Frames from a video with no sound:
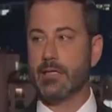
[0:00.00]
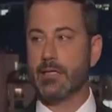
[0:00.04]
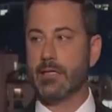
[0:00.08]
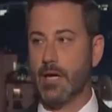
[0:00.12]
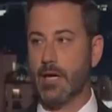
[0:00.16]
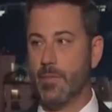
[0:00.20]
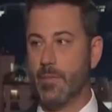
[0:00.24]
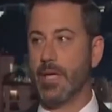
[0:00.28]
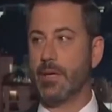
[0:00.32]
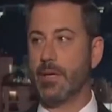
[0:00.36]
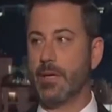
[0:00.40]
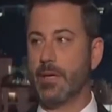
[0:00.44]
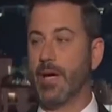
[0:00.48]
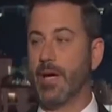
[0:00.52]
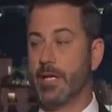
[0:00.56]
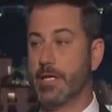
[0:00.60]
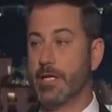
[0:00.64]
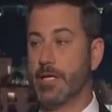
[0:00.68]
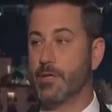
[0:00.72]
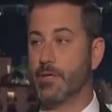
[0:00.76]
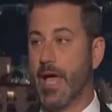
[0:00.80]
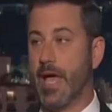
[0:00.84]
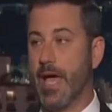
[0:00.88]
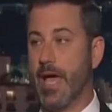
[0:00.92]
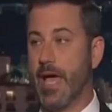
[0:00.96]
coming about a
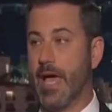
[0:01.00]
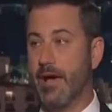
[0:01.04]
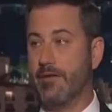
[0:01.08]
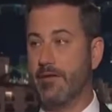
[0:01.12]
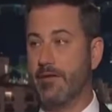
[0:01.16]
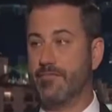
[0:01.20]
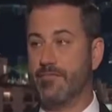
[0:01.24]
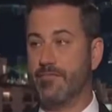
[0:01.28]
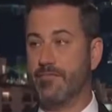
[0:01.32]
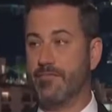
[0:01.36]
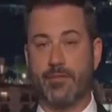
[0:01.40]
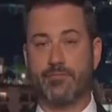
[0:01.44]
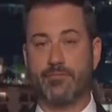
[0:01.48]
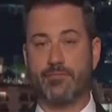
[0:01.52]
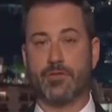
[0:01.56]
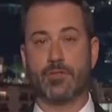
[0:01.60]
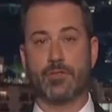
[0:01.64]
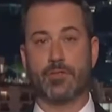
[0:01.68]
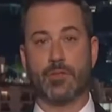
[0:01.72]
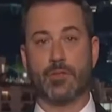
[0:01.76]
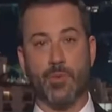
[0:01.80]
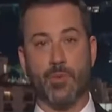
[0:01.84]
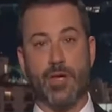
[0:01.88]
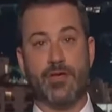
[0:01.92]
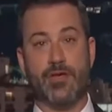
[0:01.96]
year and a half
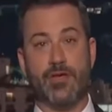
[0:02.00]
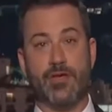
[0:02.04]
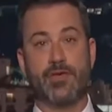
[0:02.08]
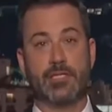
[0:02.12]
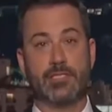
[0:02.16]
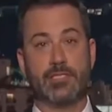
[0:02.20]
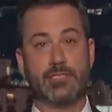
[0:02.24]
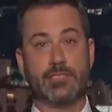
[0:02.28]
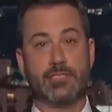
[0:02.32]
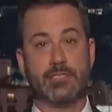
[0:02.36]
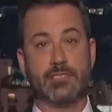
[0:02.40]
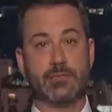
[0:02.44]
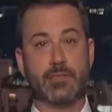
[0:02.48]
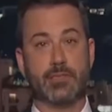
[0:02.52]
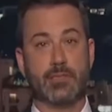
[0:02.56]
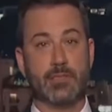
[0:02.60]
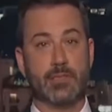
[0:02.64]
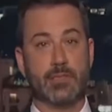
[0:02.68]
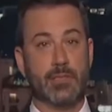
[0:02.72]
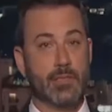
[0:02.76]
after the previous